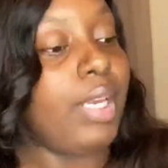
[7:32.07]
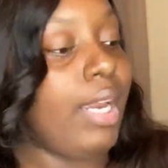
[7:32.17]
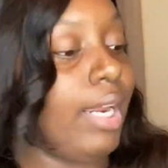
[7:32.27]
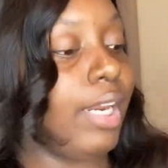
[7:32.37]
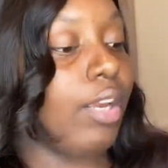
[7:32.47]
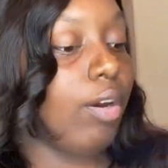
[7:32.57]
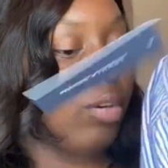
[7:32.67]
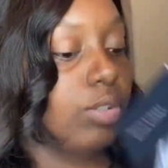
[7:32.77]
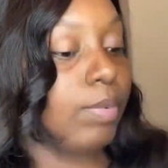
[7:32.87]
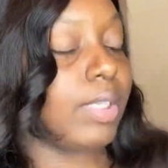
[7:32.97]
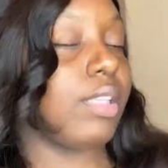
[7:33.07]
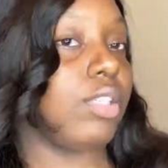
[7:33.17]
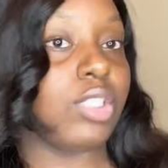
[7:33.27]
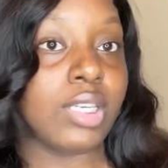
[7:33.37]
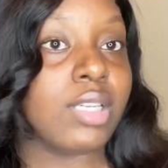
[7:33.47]
and it goes with the
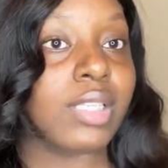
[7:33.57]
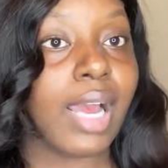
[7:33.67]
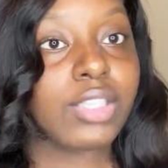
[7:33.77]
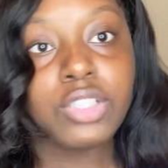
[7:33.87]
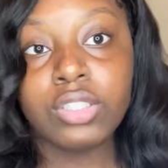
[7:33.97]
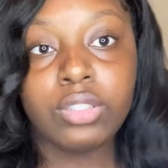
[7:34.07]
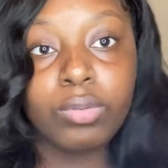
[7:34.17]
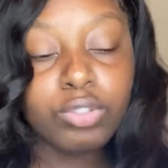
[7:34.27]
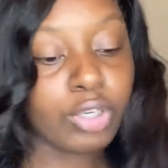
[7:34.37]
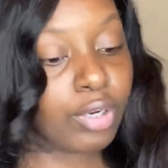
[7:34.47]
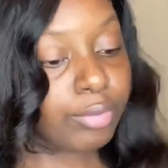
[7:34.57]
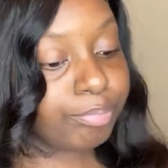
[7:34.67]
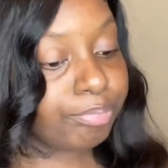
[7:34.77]
jeans I just showed y'all.